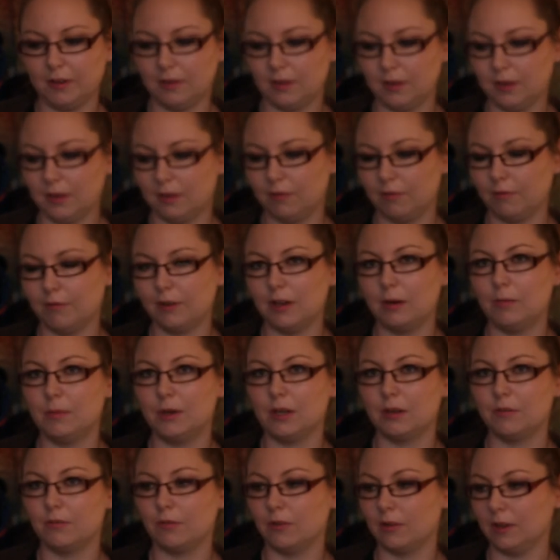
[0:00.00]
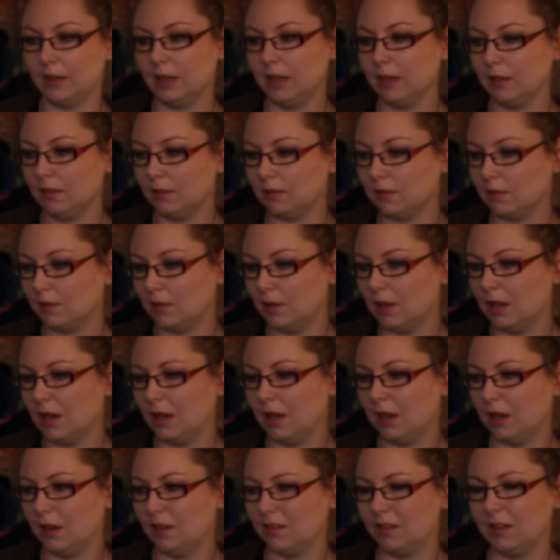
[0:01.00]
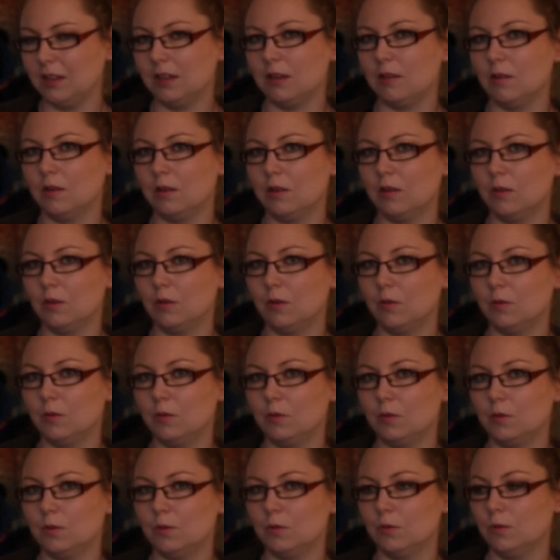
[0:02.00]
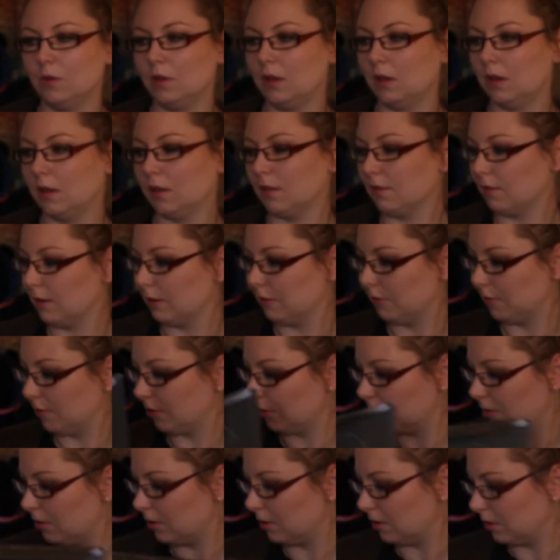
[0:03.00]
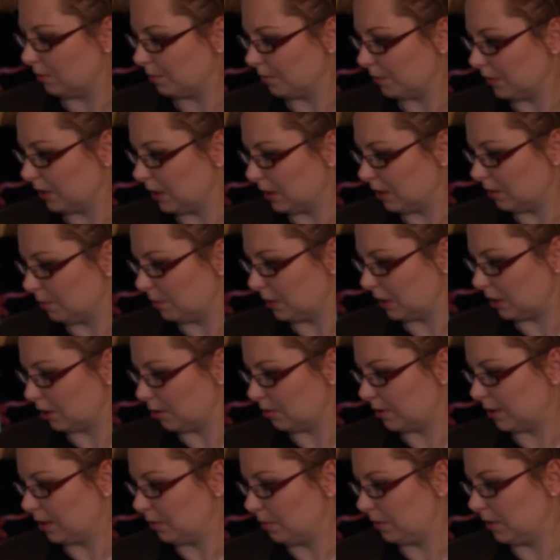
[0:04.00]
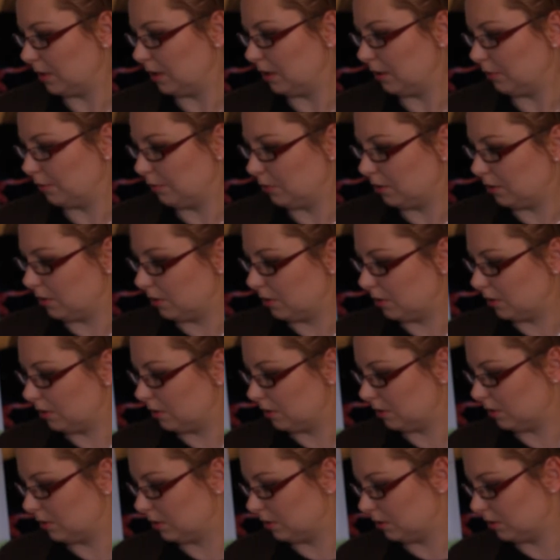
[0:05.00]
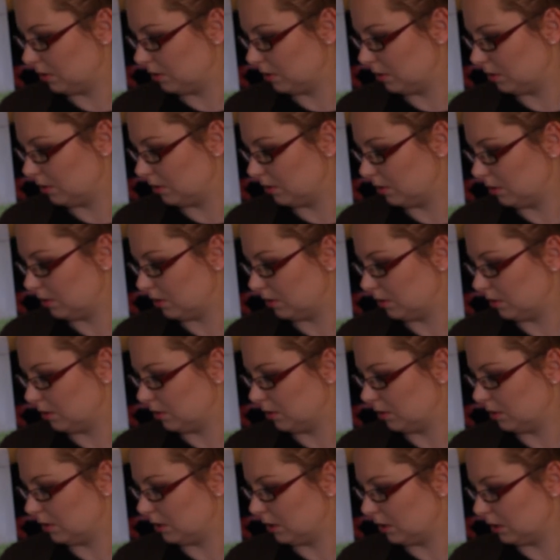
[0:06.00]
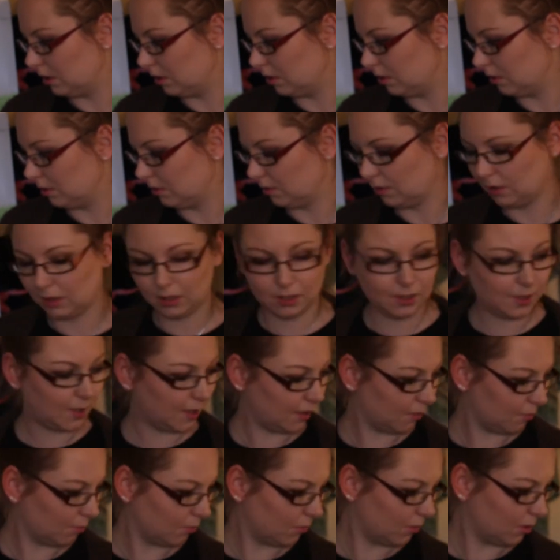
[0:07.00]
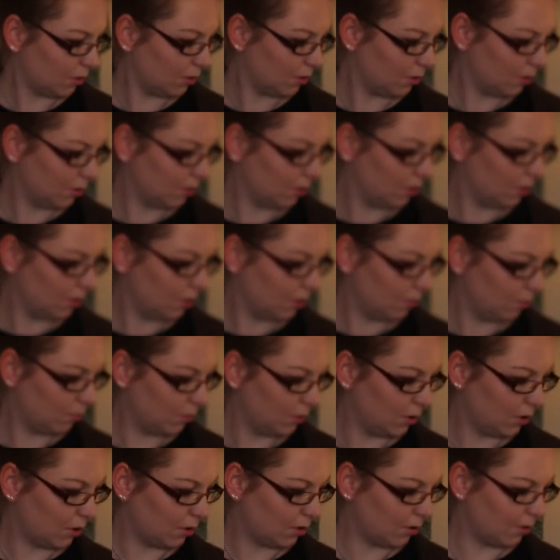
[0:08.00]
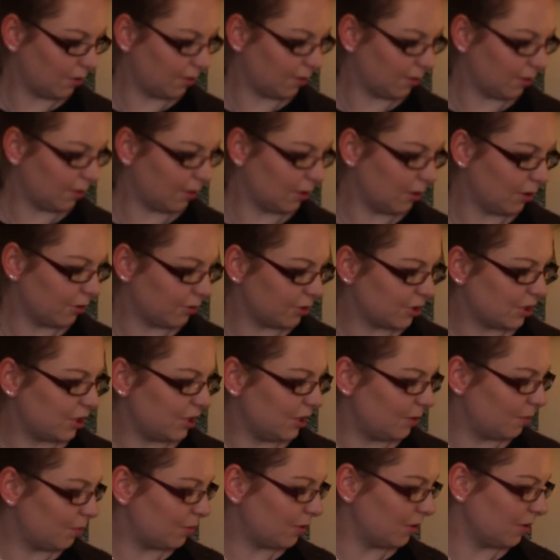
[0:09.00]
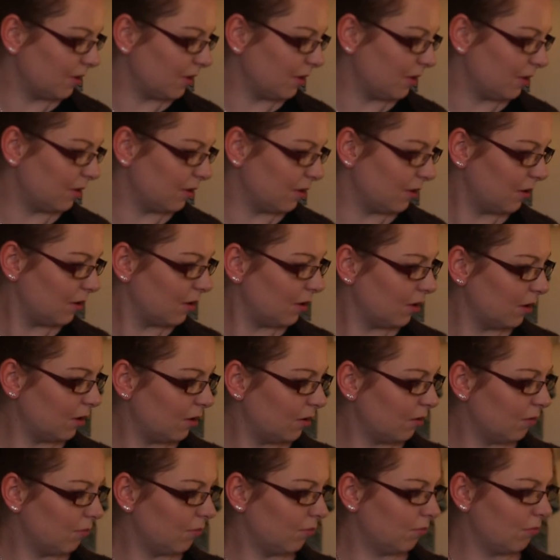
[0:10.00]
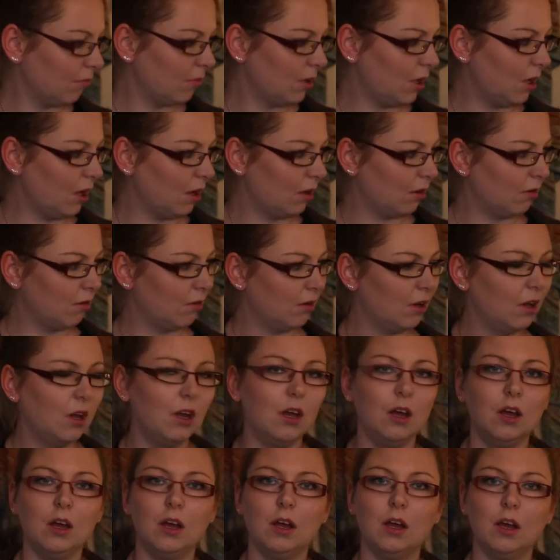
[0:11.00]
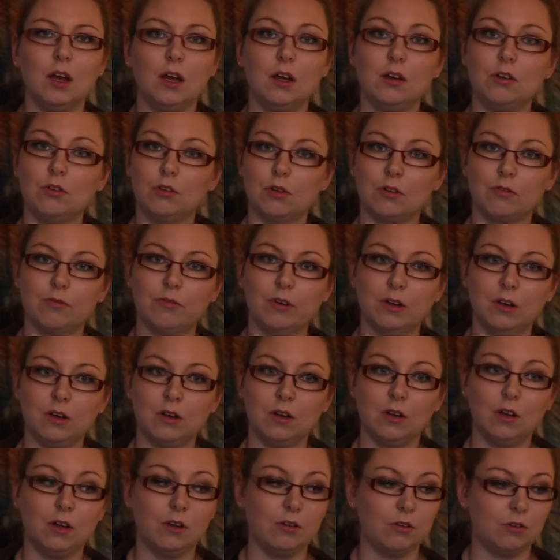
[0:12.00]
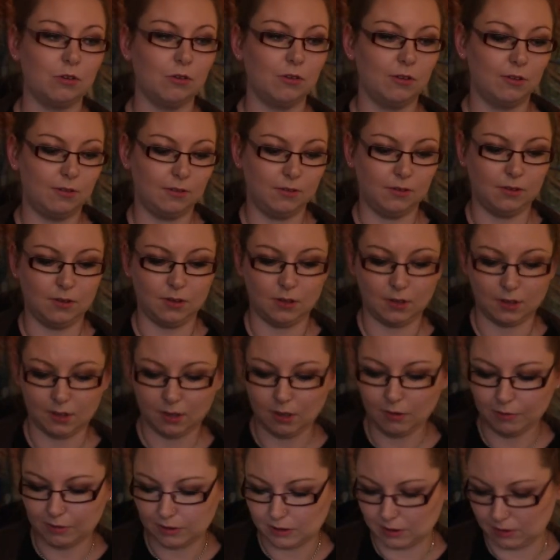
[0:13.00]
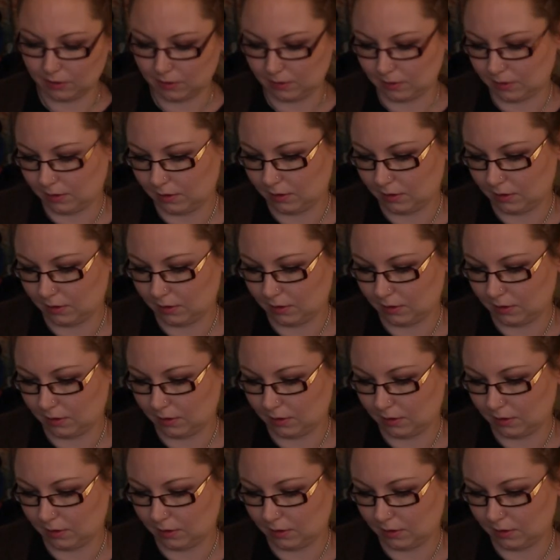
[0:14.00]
need some fabric for that. I think I'll go to the thrift store and pick up something for this, because it's a lot cheaper than yeah. and you can find a lot of good stuff at this